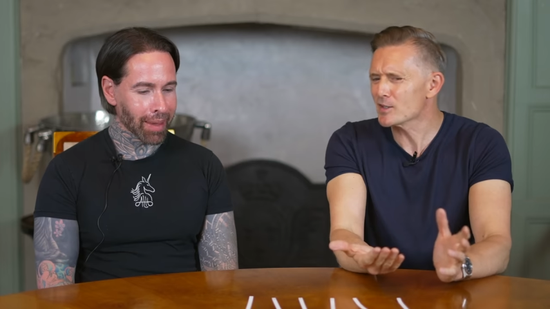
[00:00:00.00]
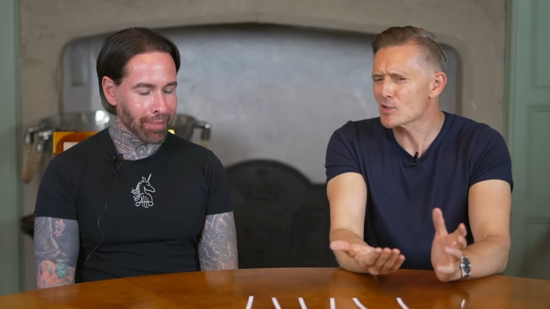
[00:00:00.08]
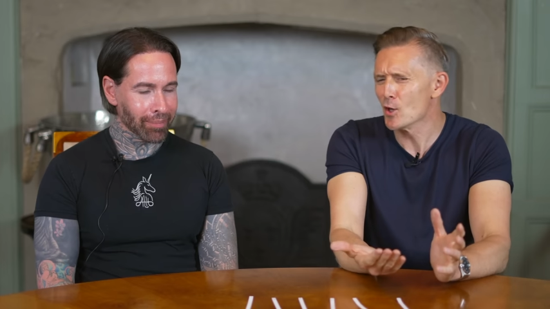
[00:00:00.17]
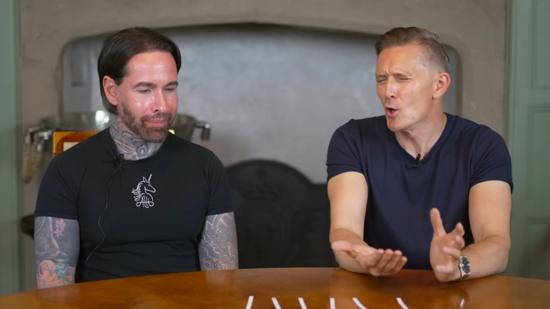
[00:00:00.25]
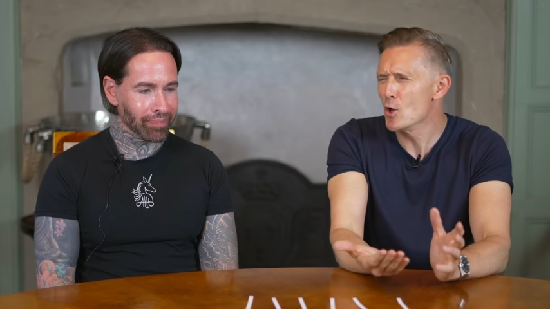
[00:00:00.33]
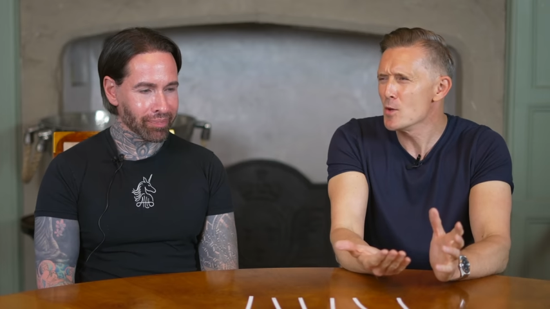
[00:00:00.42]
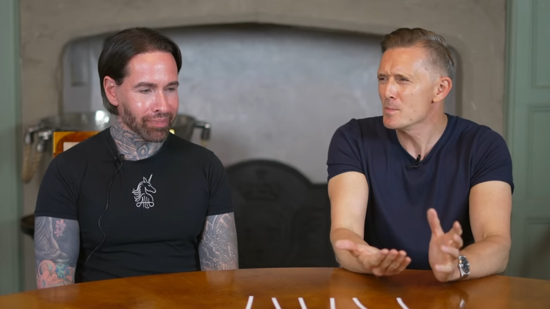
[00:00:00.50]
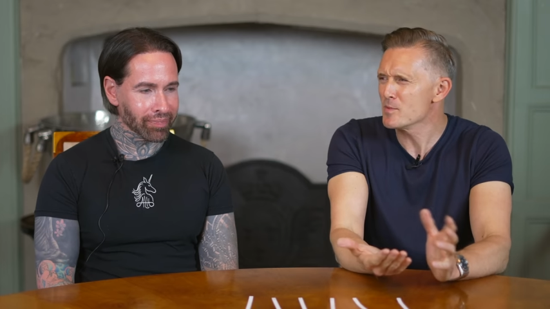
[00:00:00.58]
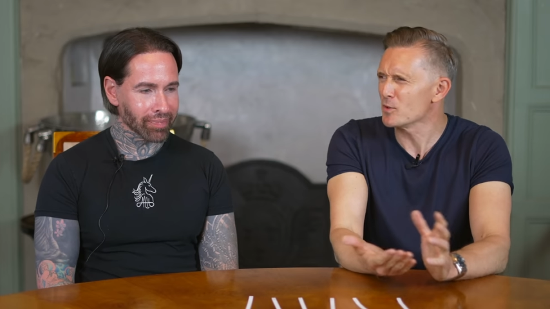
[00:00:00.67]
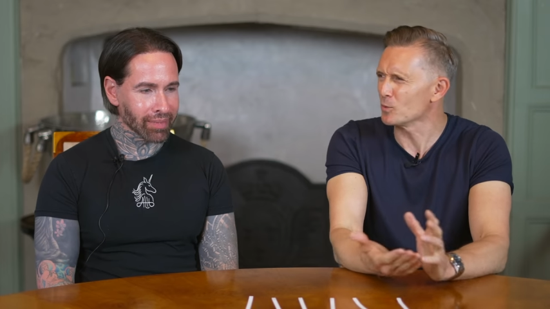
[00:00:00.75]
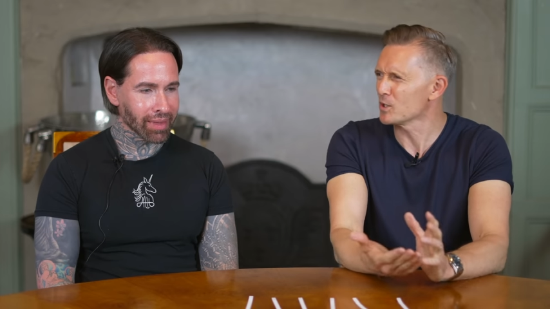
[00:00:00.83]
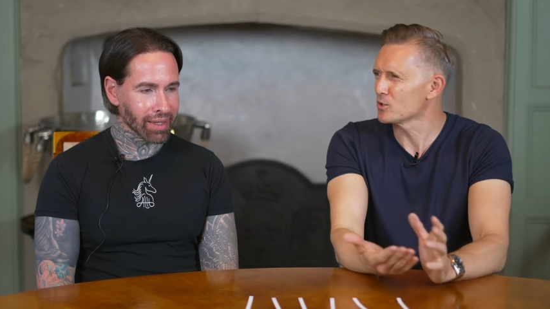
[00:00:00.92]
Speaker 1: a
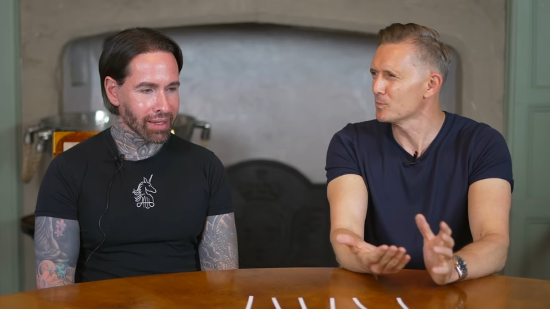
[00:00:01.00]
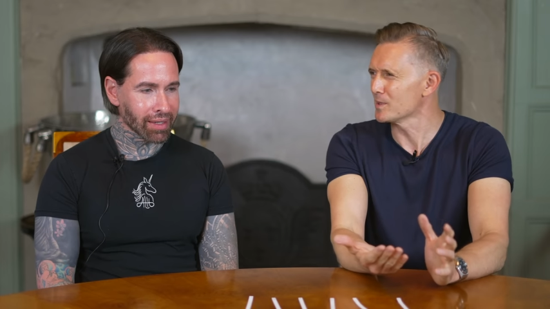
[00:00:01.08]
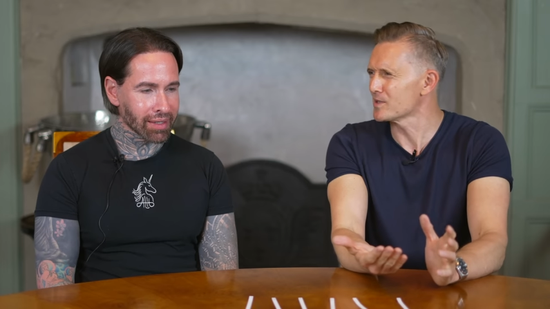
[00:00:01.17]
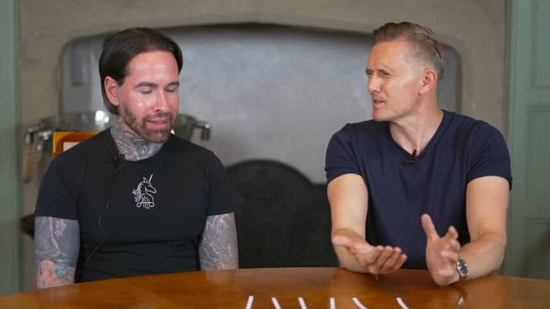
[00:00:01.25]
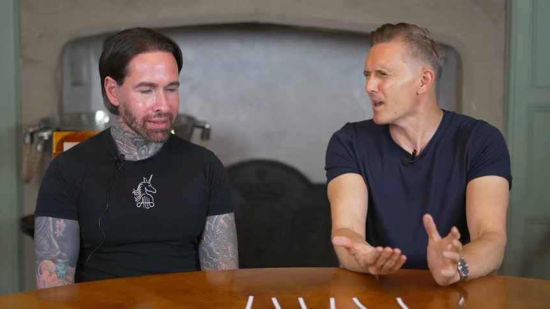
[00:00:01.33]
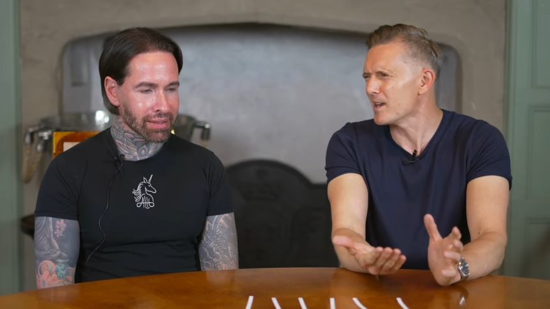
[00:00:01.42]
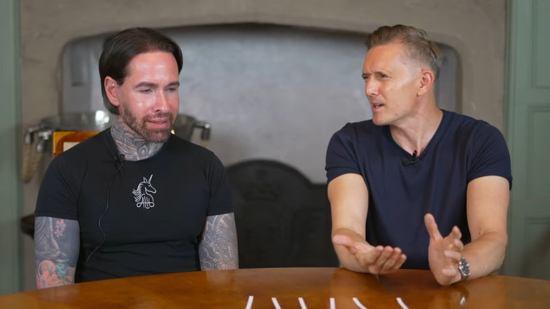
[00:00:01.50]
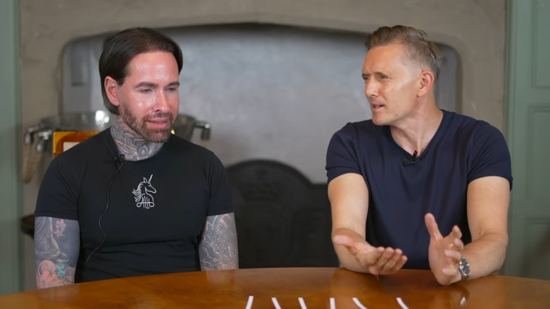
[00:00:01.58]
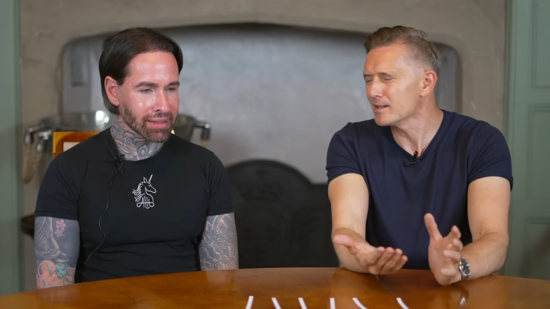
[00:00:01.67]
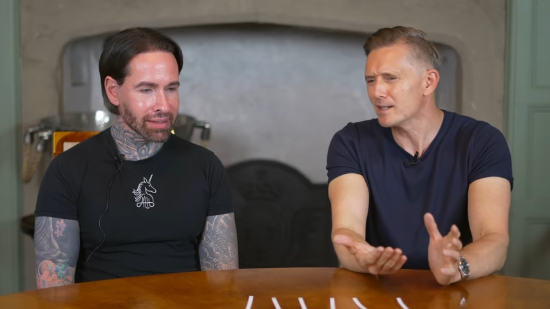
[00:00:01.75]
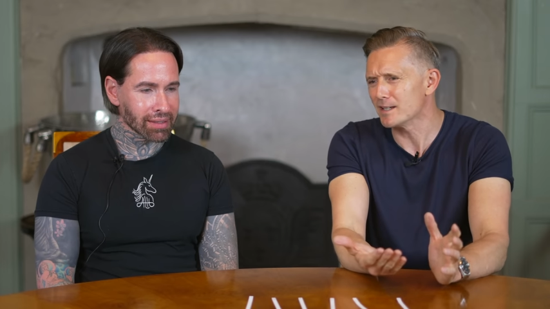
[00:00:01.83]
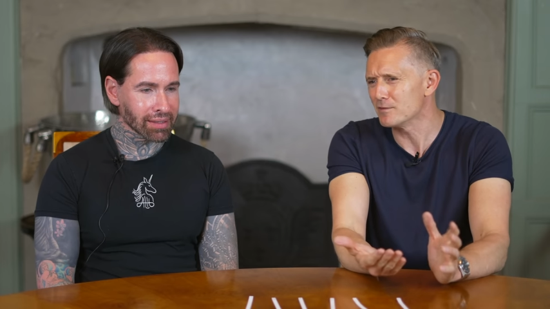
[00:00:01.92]
term that we should be
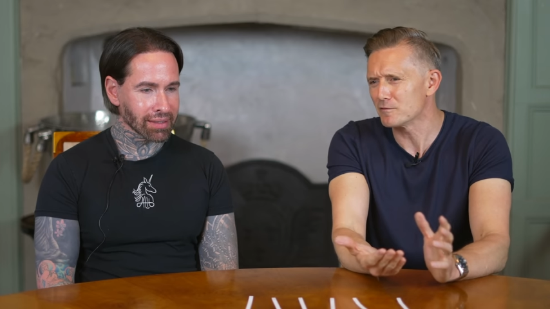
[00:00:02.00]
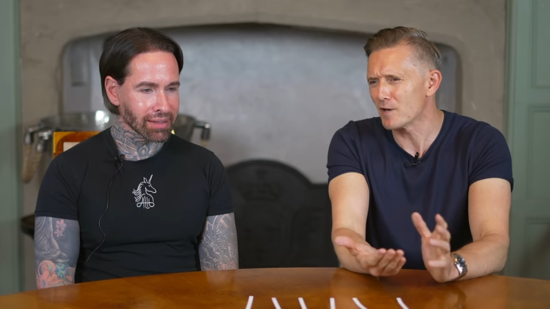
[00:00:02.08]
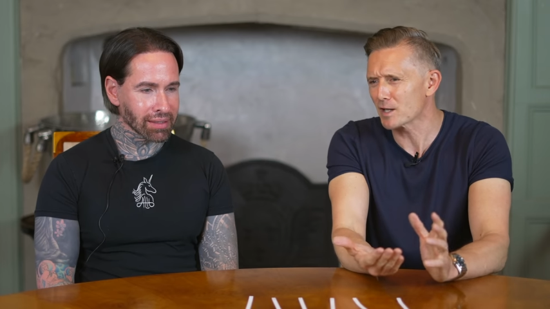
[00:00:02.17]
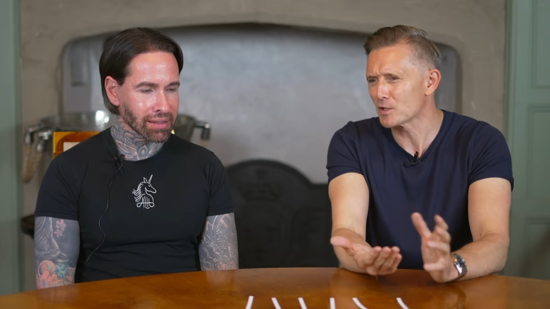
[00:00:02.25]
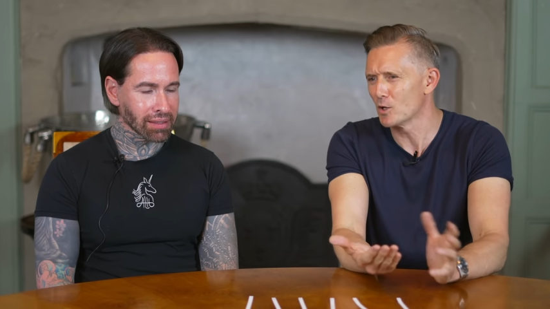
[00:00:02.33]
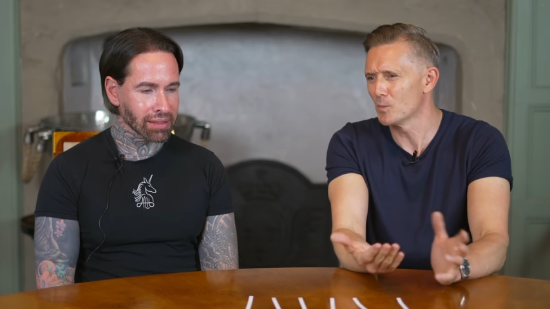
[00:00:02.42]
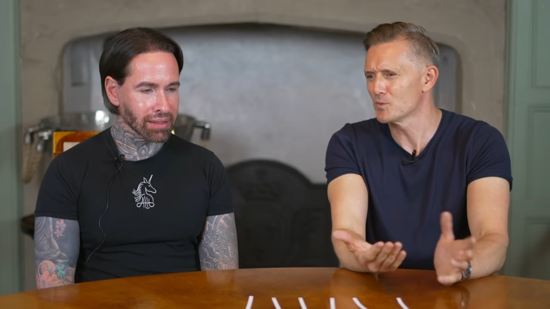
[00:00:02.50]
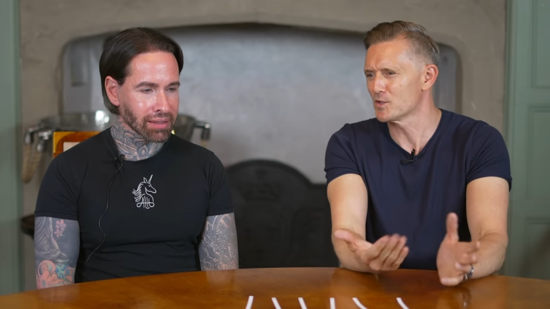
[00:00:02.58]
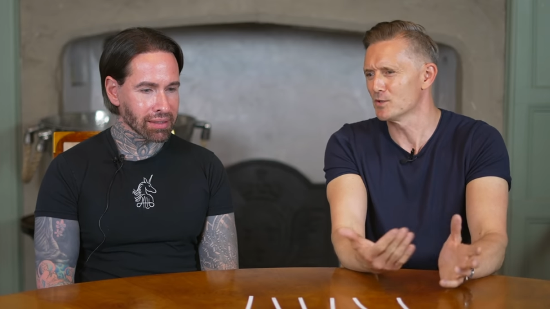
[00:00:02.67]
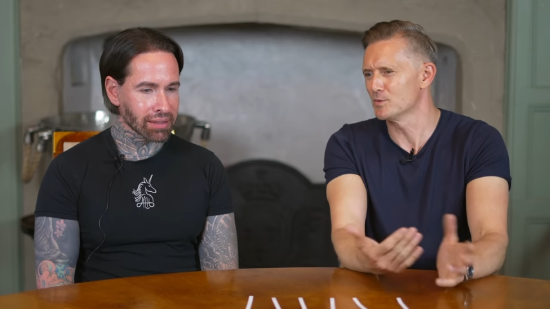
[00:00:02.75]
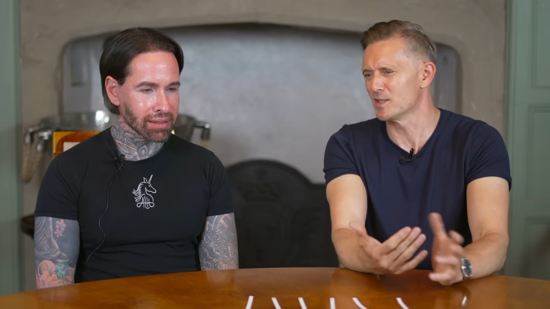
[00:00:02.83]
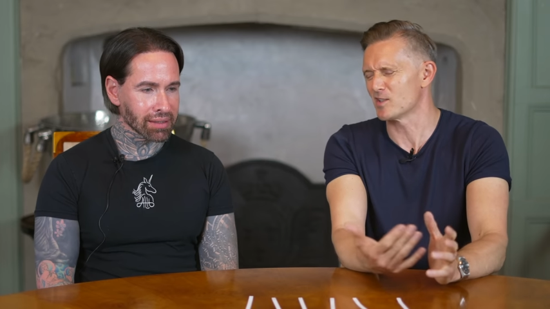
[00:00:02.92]
saying in
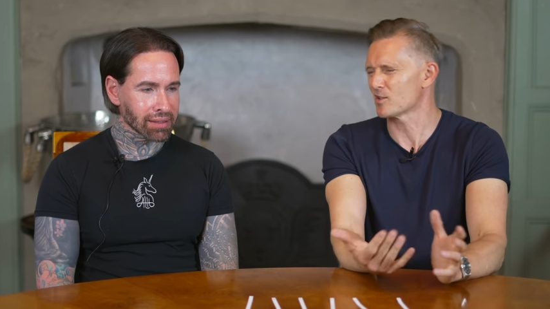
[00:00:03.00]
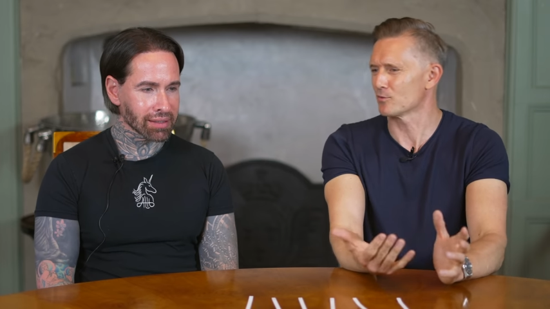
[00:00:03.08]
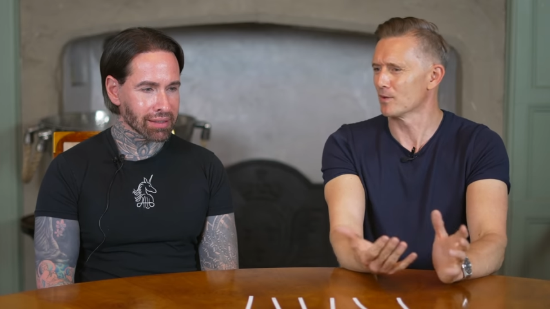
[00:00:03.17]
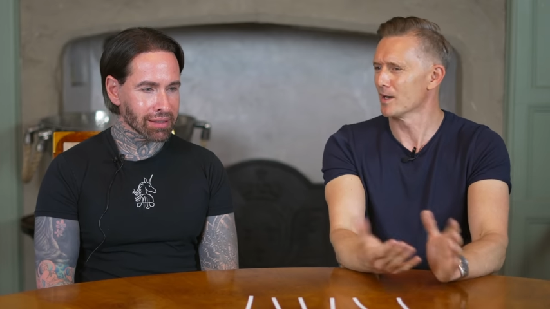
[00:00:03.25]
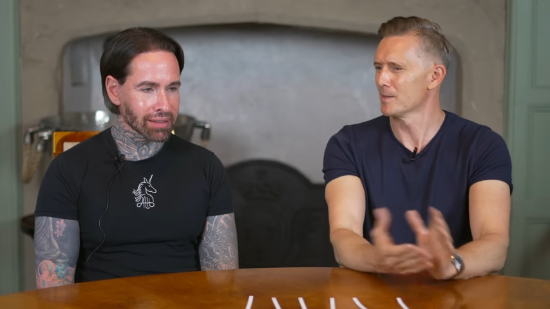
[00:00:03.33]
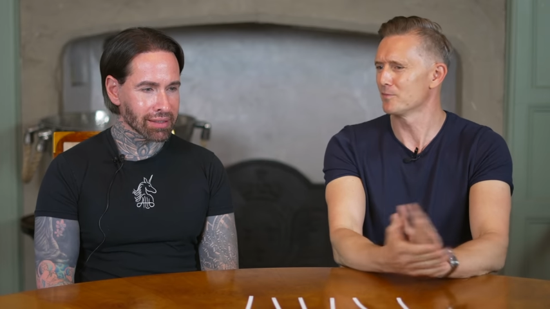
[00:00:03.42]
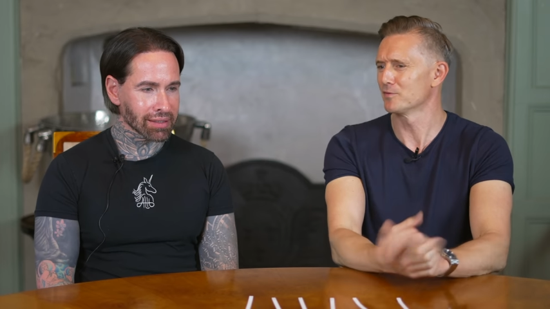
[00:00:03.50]
Francom to describe